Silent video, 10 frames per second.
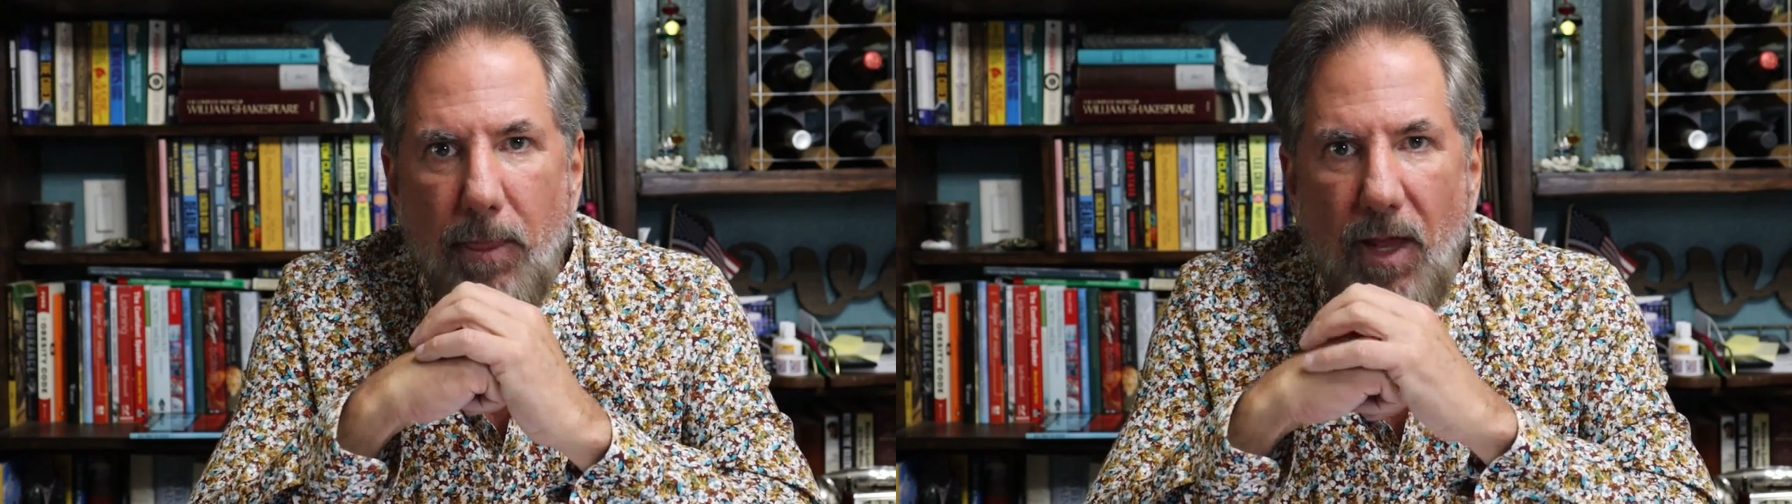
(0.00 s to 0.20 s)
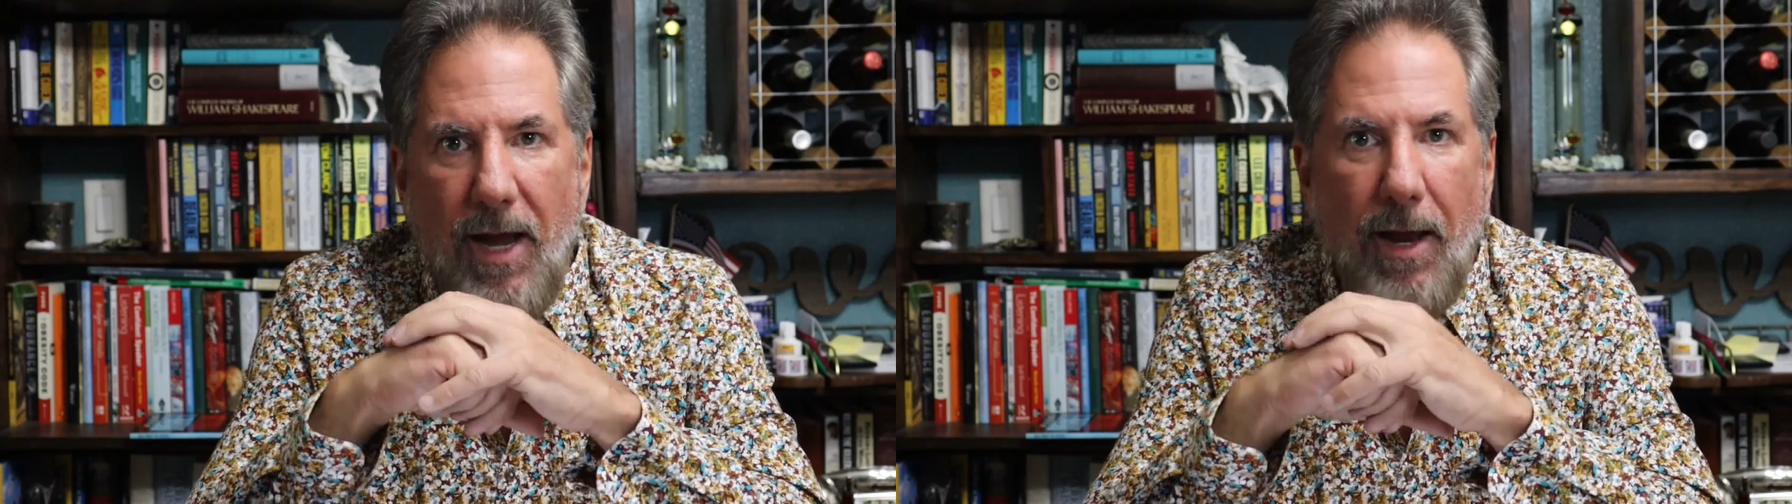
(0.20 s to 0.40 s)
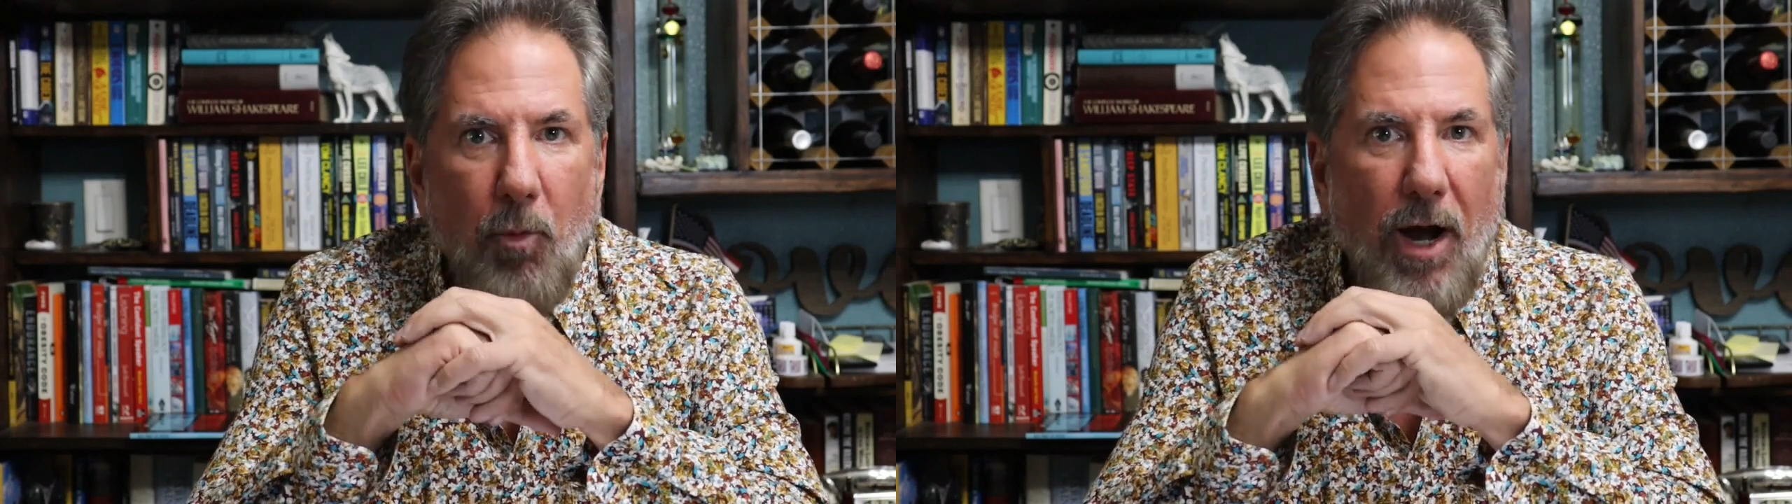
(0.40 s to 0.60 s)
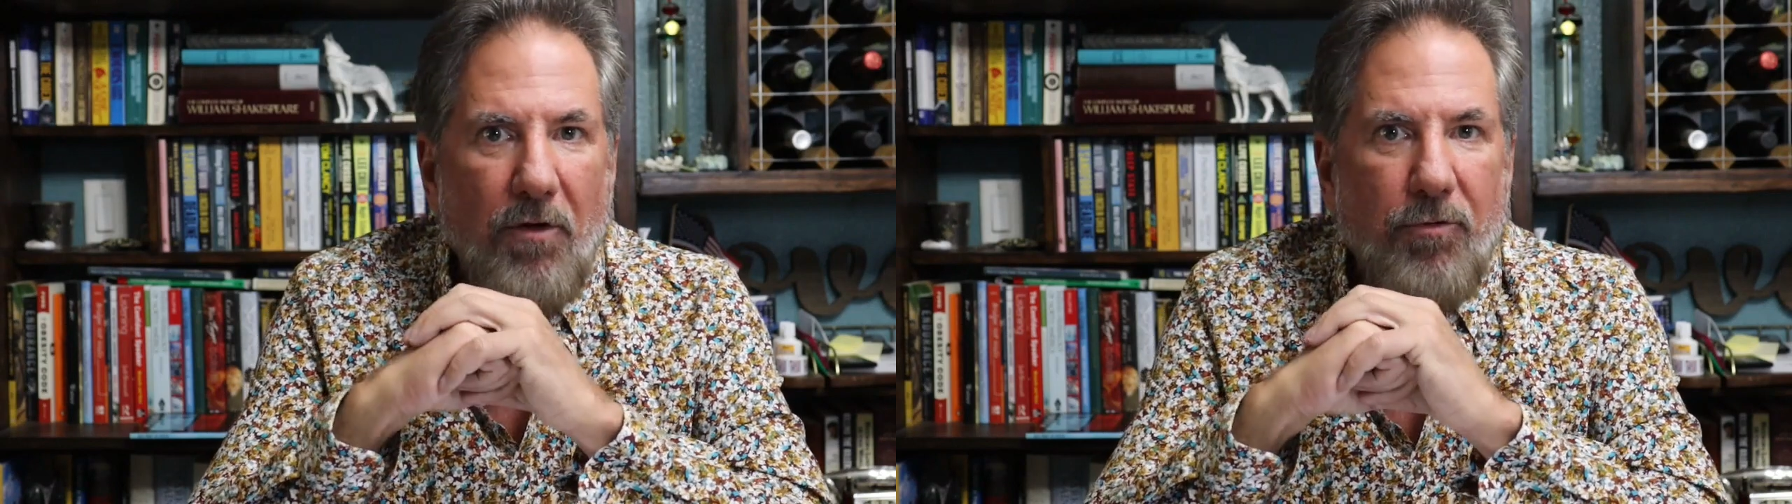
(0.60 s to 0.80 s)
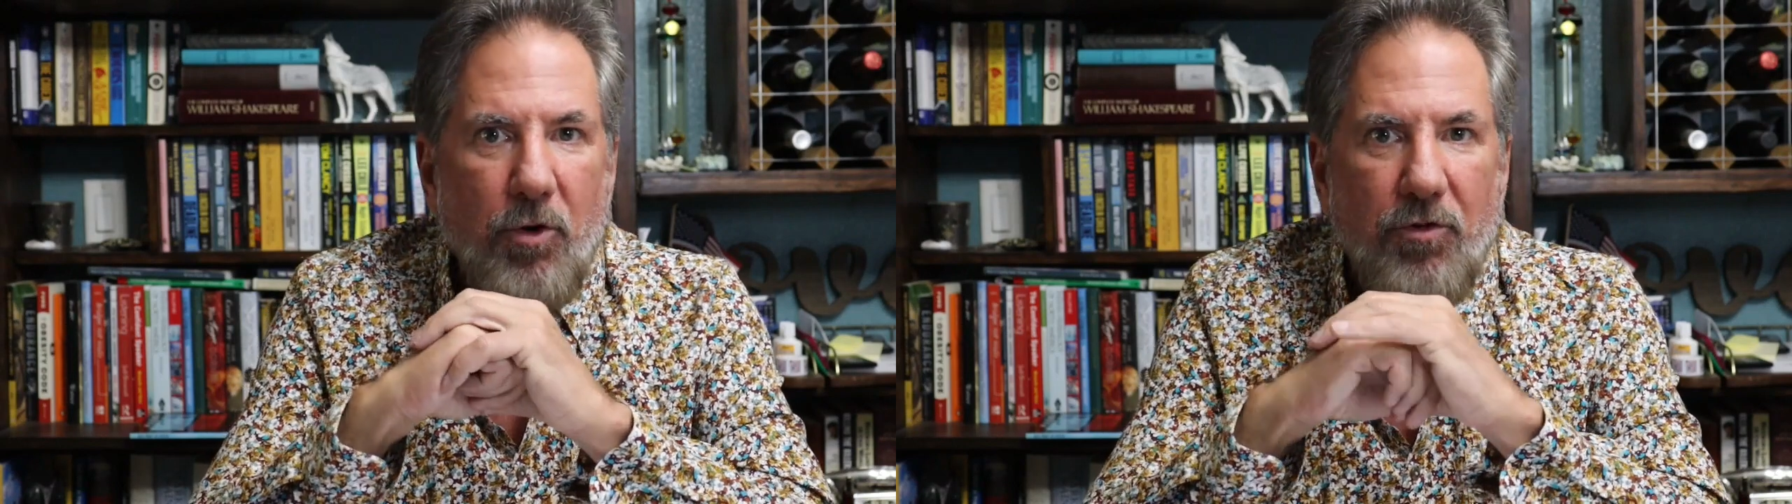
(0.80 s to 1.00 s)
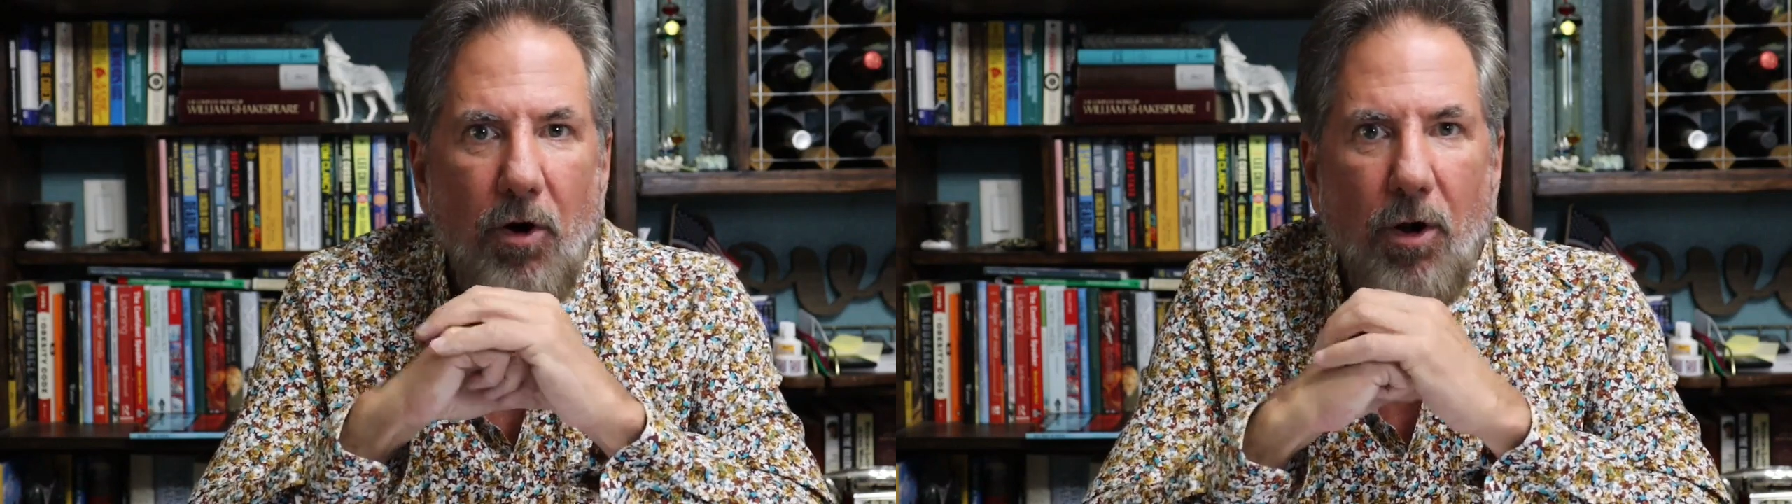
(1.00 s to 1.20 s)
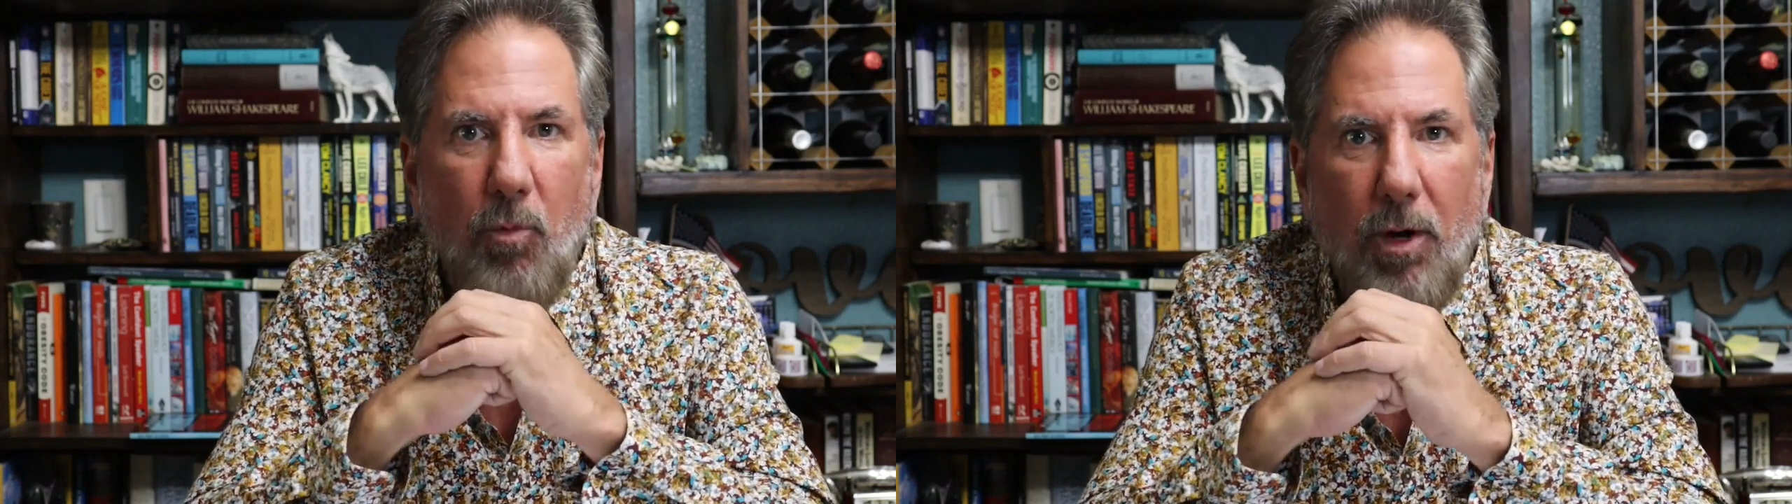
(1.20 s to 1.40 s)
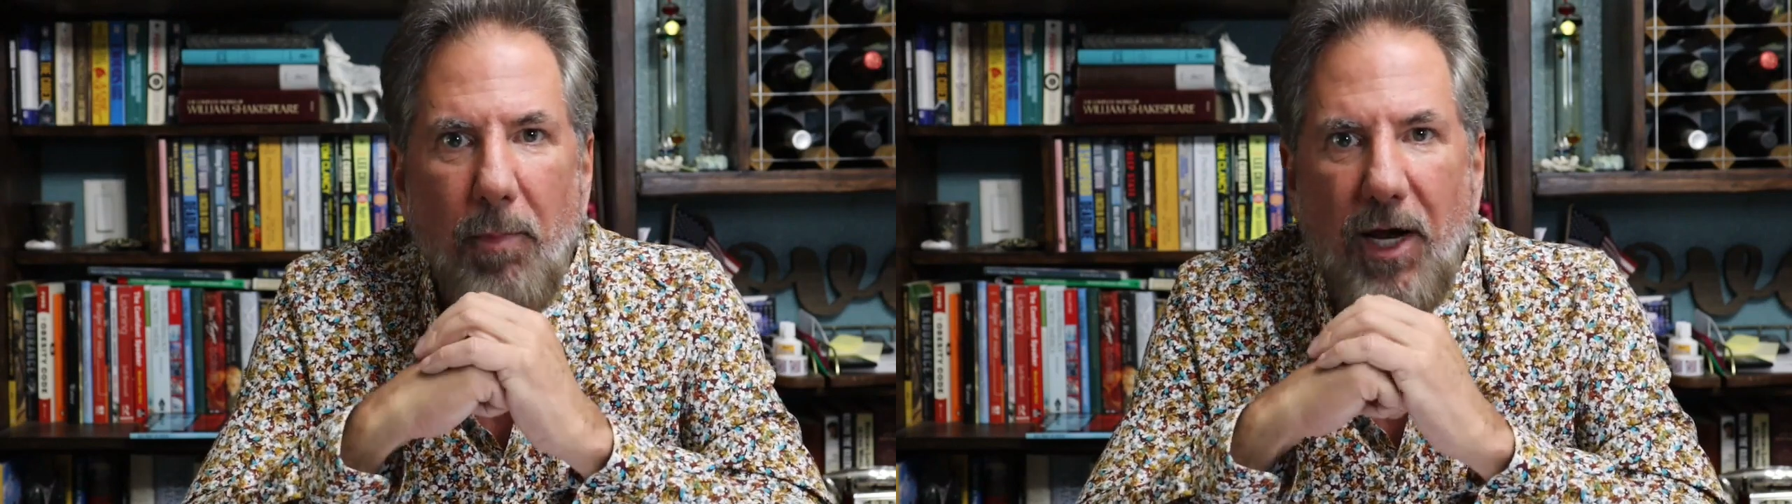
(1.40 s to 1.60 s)
And when I first started
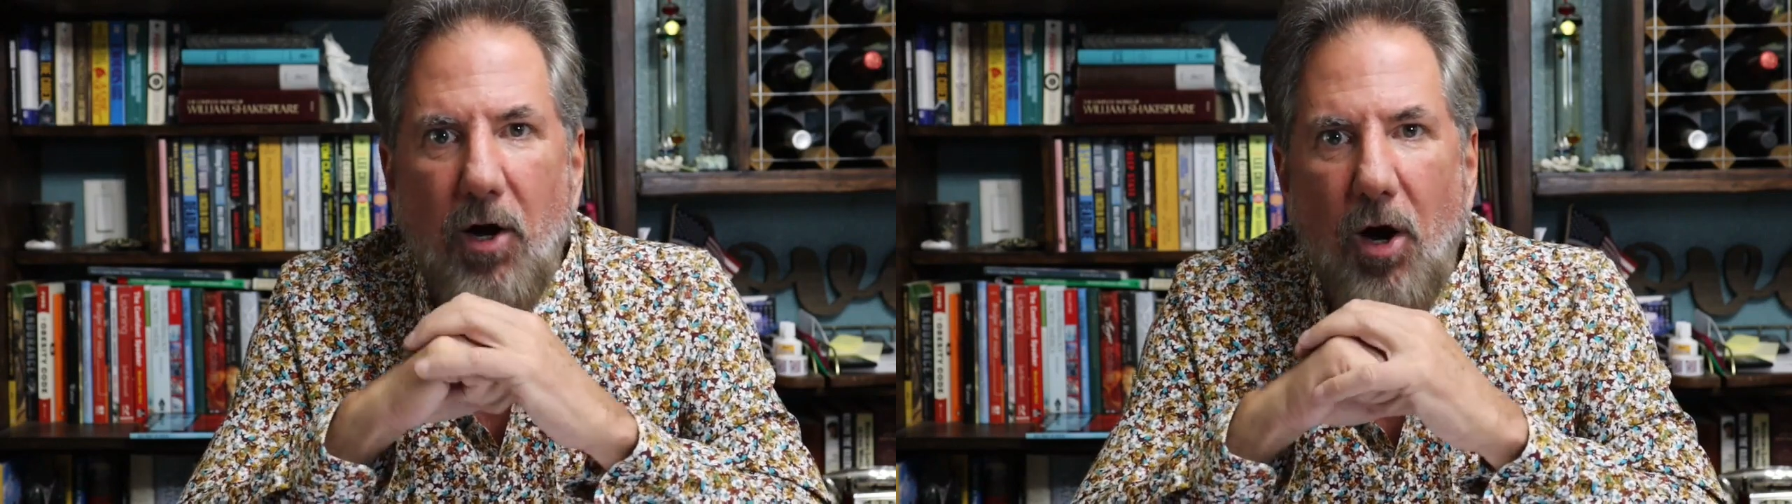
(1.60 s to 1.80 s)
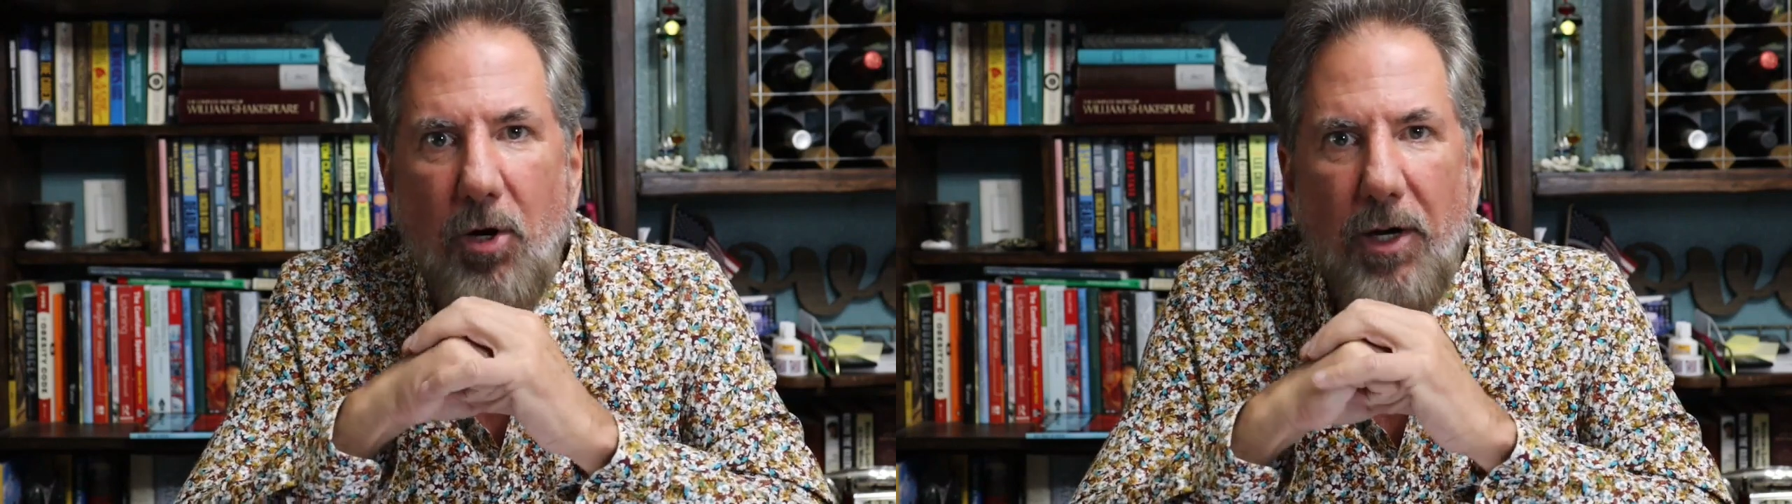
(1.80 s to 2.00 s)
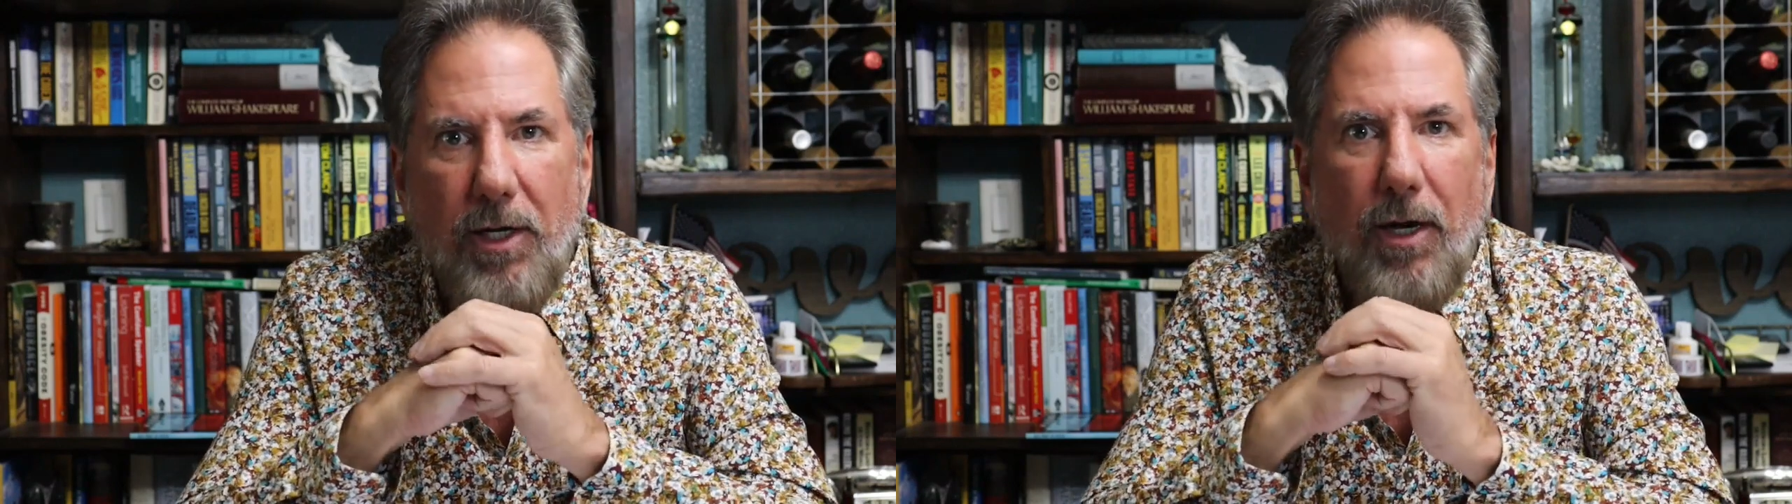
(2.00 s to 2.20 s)
one of my concrete